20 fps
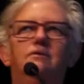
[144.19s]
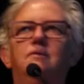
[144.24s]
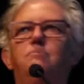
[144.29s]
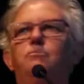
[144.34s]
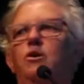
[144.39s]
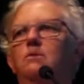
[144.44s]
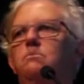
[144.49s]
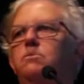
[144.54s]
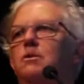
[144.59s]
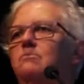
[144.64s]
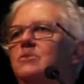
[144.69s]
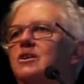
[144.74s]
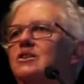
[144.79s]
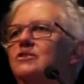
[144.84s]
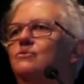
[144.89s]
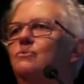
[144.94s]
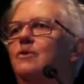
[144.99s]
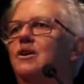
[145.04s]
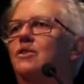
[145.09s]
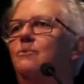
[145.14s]
The problem
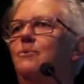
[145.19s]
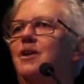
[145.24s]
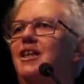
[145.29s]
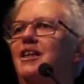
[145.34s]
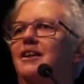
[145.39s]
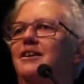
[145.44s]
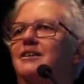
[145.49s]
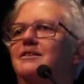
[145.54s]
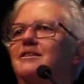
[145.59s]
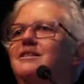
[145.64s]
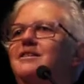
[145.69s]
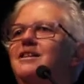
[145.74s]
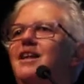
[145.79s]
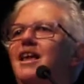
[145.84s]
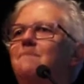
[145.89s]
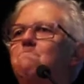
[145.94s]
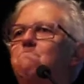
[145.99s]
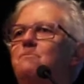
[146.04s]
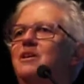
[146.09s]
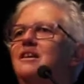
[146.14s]
is whether we get a
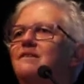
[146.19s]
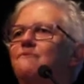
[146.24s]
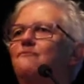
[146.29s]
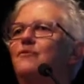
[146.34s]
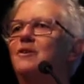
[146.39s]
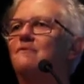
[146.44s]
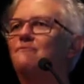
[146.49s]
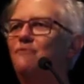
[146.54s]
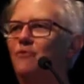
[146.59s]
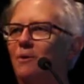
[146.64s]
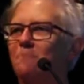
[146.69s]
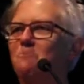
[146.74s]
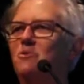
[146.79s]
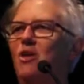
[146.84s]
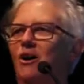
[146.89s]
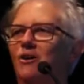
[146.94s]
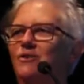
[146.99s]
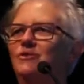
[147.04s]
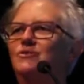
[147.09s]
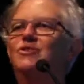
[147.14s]
net benefit from
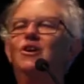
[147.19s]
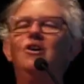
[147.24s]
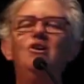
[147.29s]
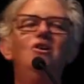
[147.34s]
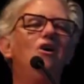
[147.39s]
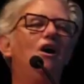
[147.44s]
those